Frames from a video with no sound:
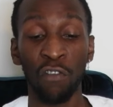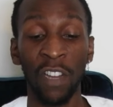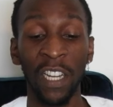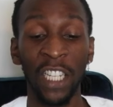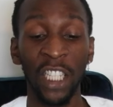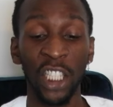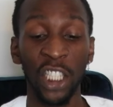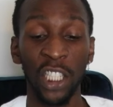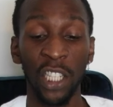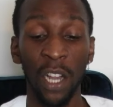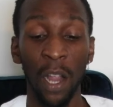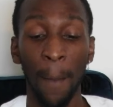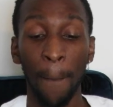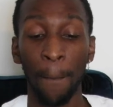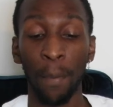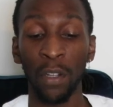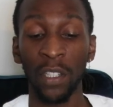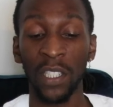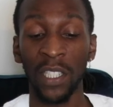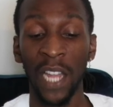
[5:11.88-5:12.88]
Grealish
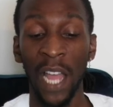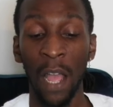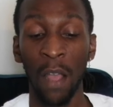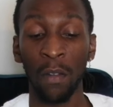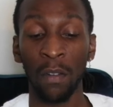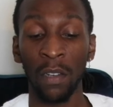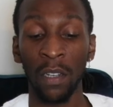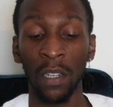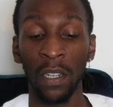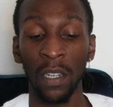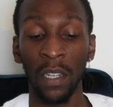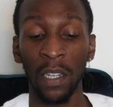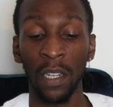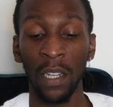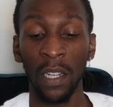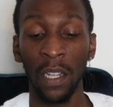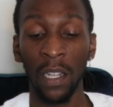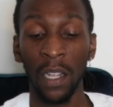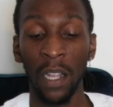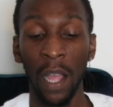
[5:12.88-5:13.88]
puts down
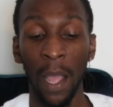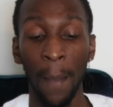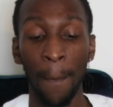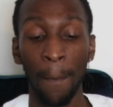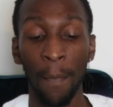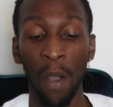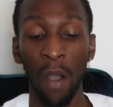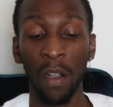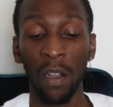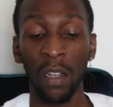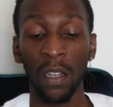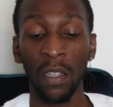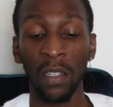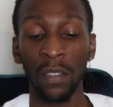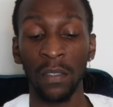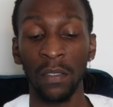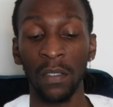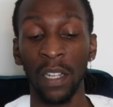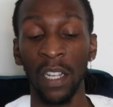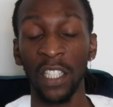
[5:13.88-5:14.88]
a
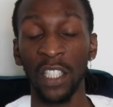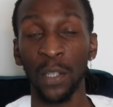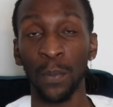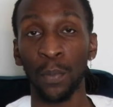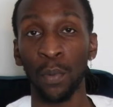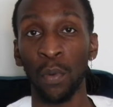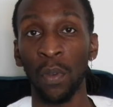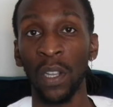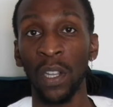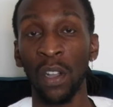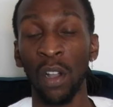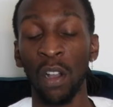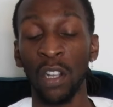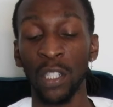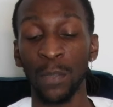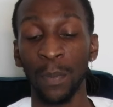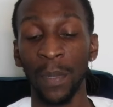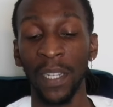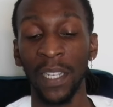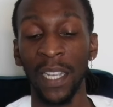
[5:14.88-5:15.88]
marker as supporting
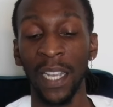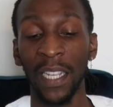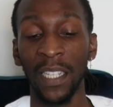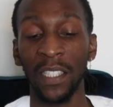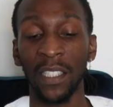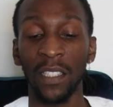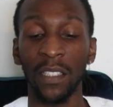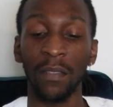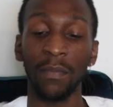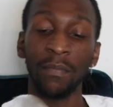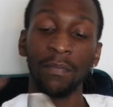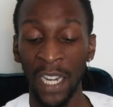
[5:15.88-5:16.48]
castmate case.